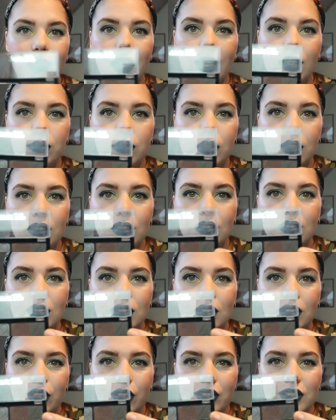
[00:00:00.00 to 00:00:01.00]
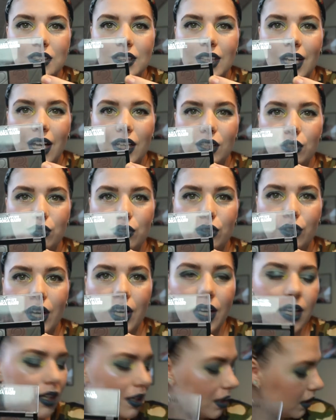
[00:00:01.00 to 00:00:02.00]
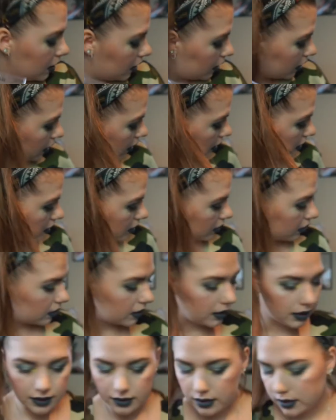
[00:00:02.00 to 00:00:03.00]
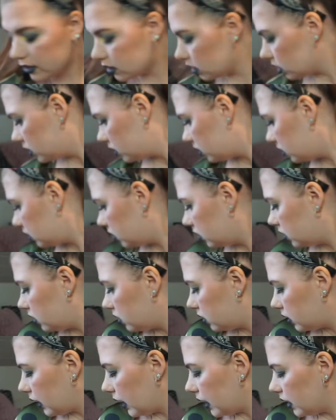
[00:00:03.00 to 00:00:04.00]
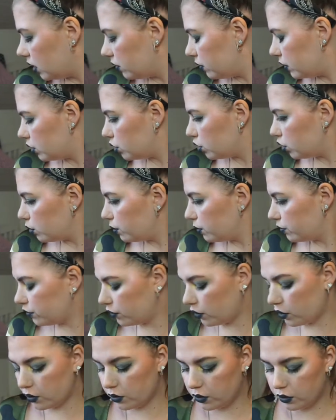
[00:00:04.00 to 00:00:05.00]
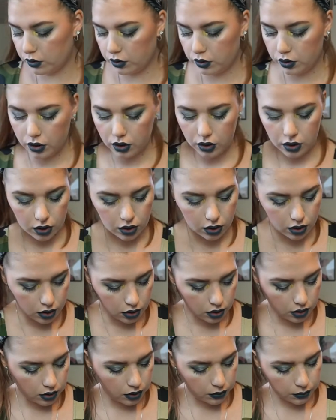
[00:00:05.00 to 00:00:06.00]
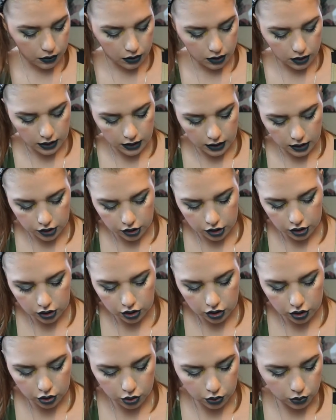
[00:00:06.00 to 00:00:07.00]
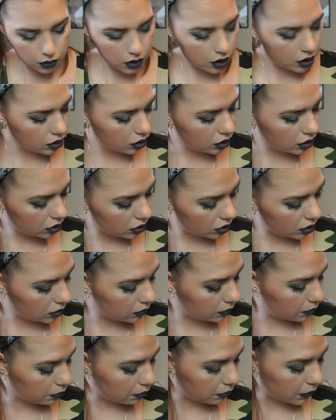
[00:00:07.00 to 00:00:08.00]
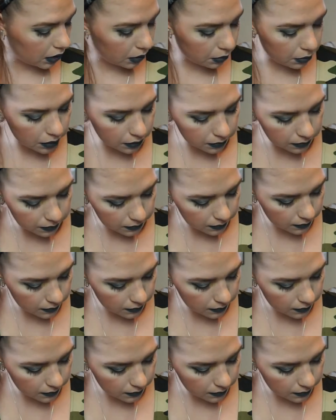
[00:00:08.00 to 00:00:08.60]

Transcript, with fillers: That one looks kind of grey. Is it kind of a dupe for the one that I just swatched? Maybe?